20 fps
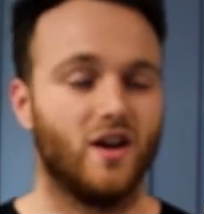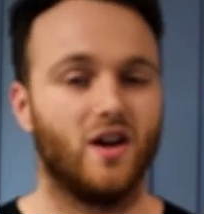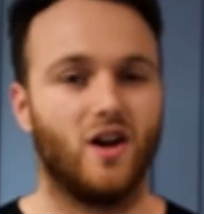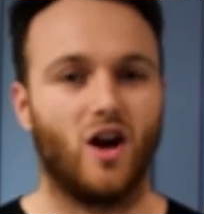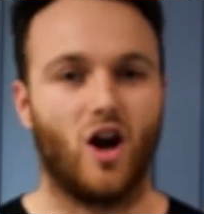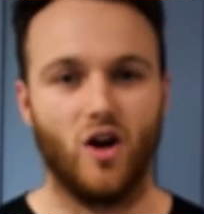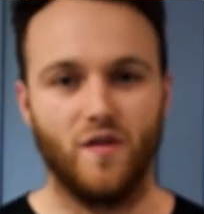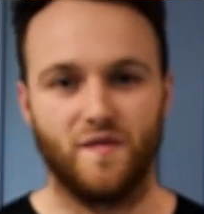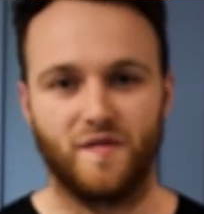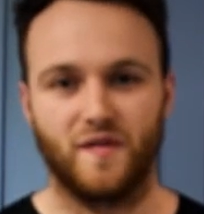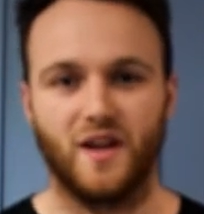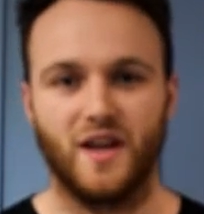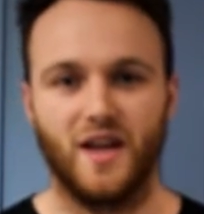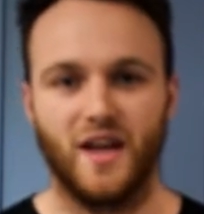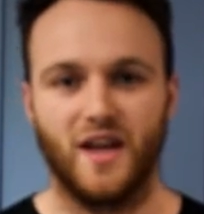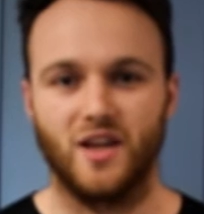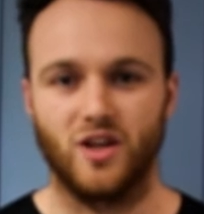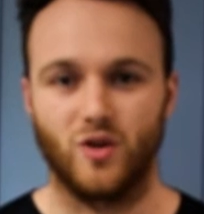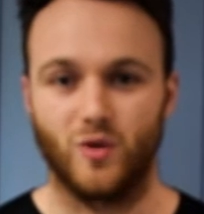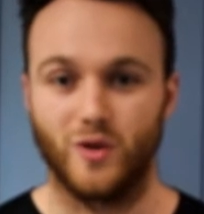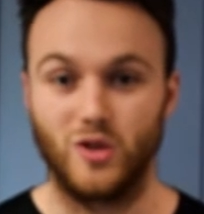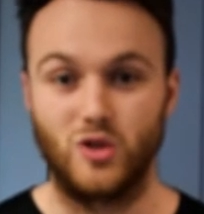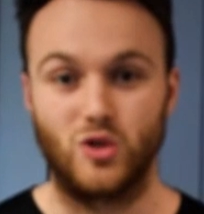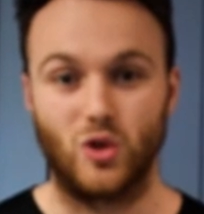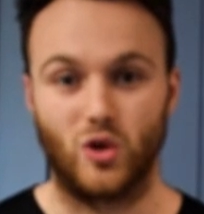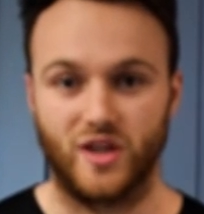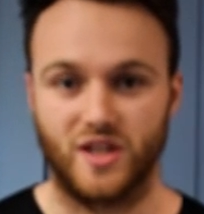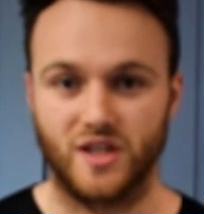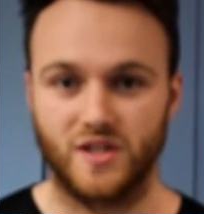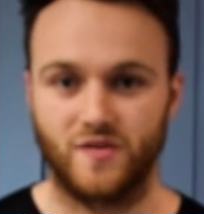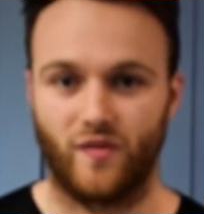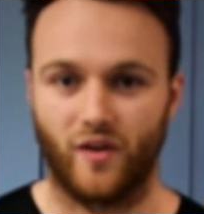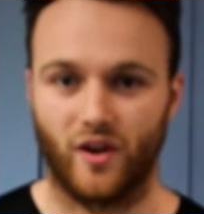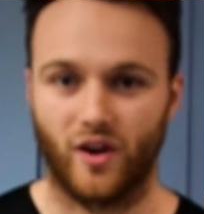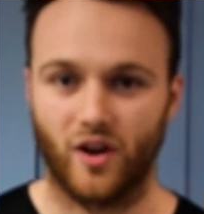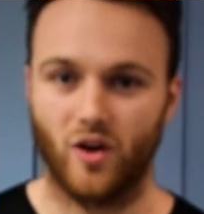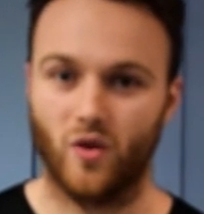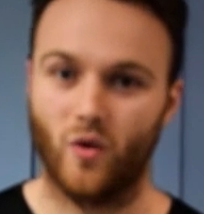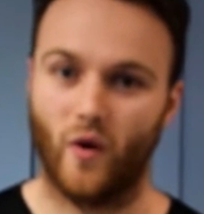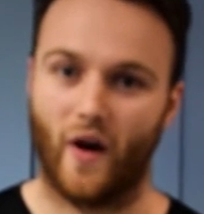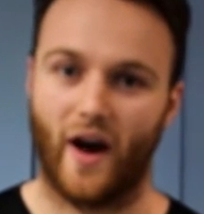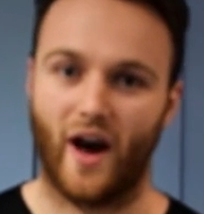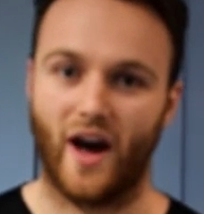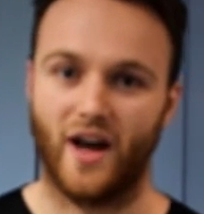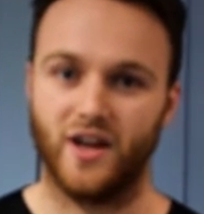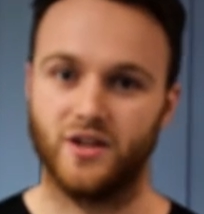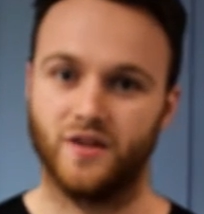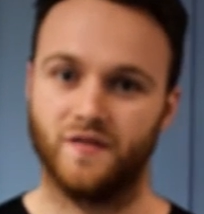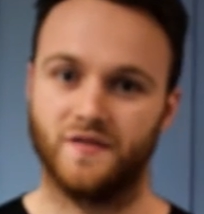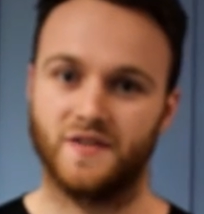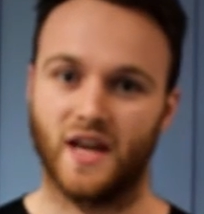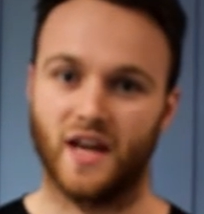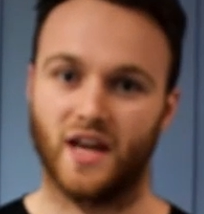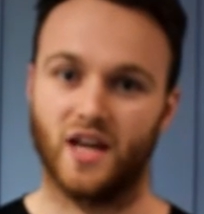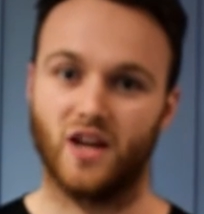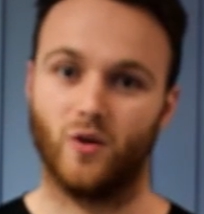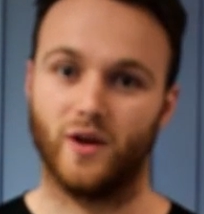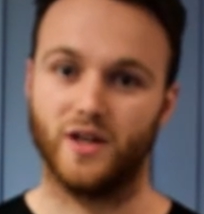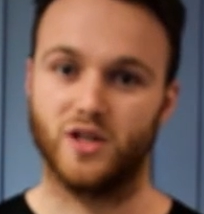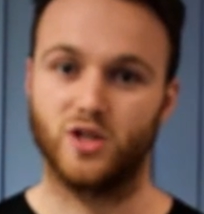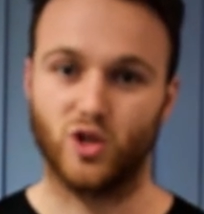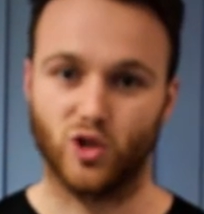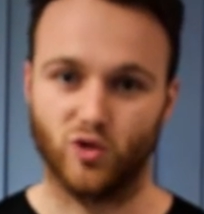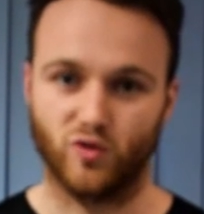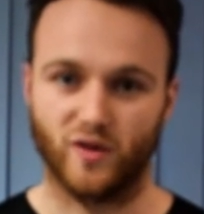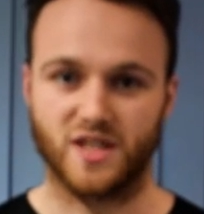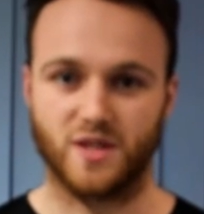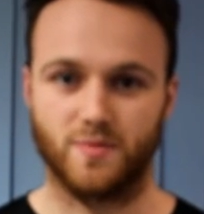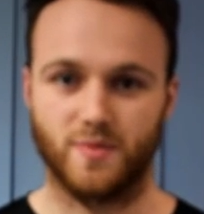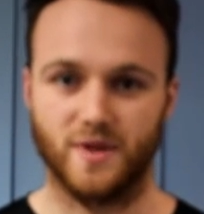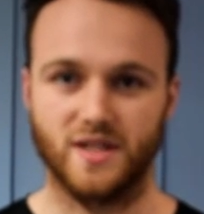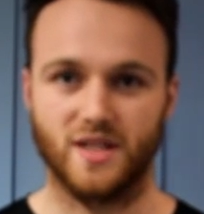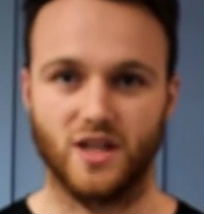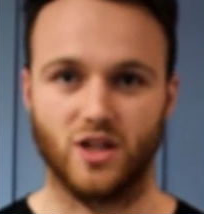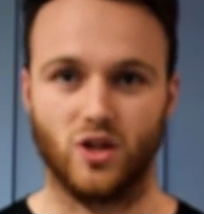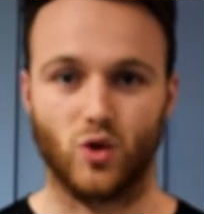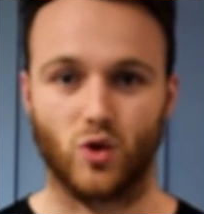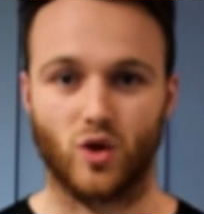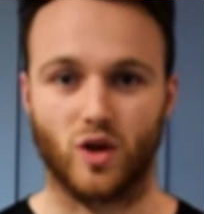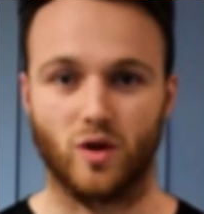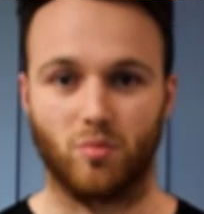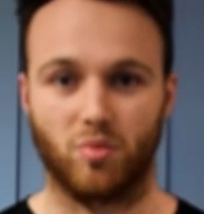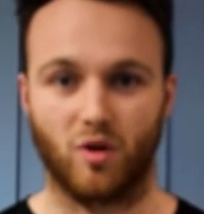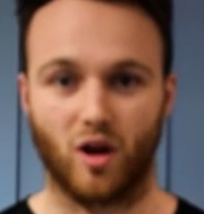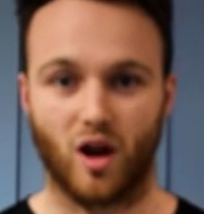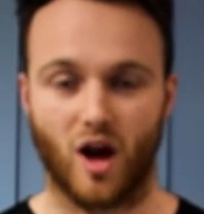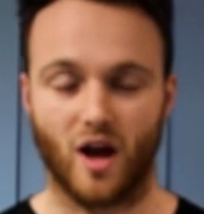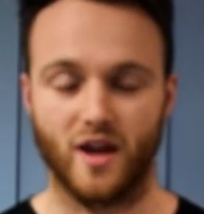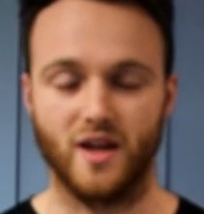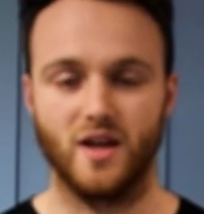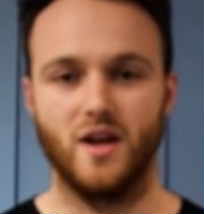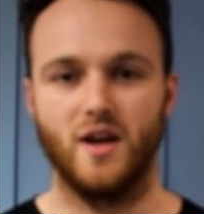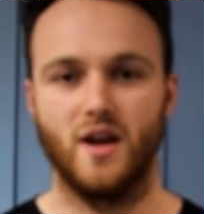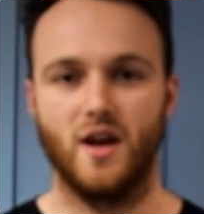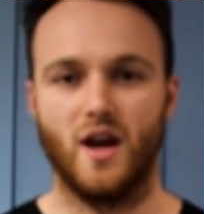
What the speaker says: hopefully you enjoyed this video and you've taken away 2 recipes that you can apply,